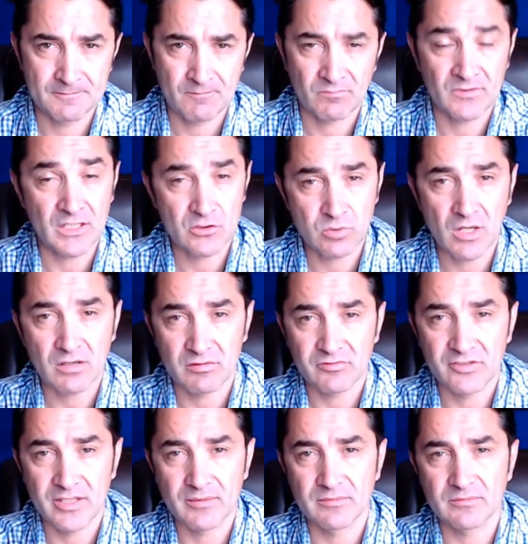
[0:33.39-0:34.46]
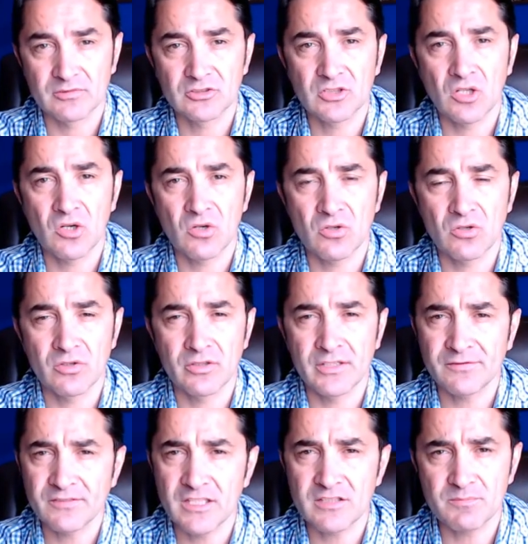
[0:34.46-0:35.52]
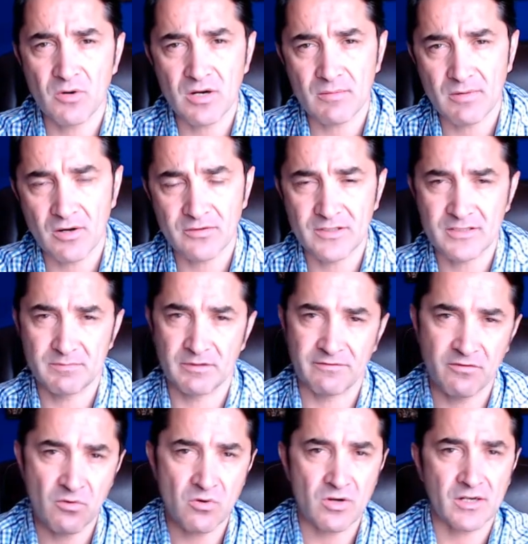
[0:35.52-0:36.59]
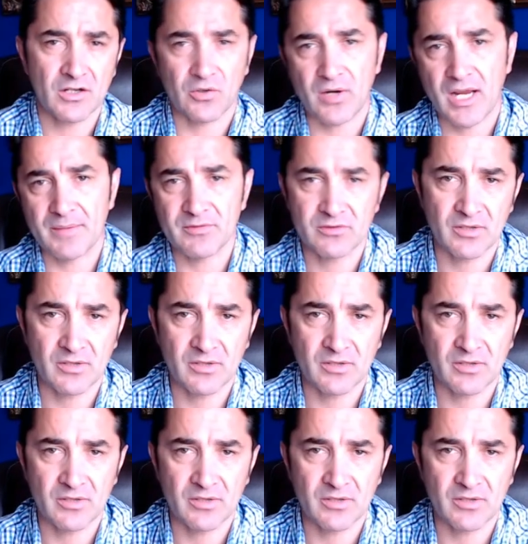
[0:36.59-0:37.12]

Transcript: That's one of them. So if they spoke about this before, crimes,